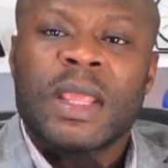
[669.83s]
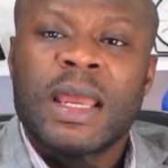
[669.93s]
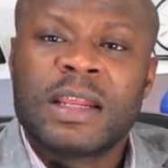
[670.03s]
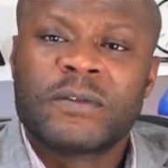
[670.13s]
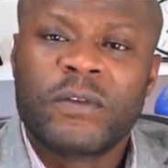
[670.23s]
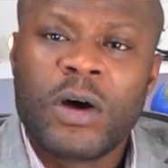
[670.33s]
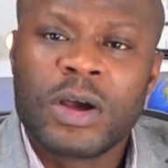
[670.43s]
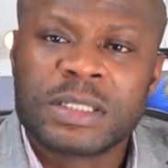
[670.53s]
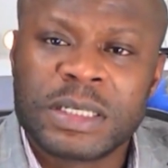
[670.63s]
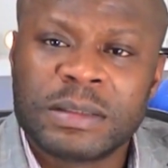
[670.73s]
And as
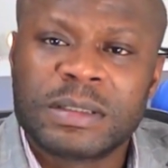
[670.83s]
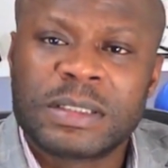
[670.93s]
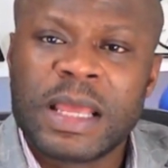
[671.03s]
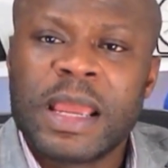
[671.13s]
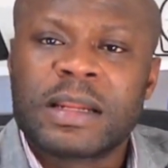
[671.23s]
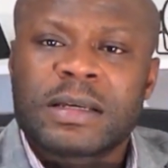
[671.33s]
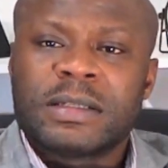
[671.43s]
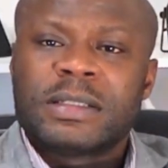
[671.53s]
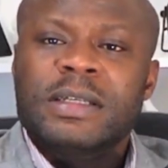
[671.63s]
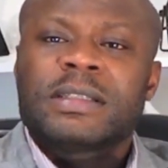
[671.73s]
far as in staying
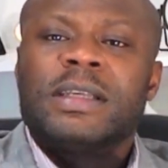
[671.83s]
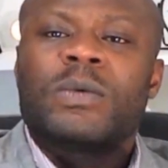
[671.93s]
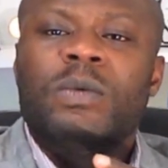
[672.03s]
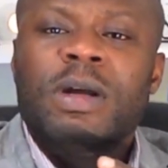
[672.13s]
consistent,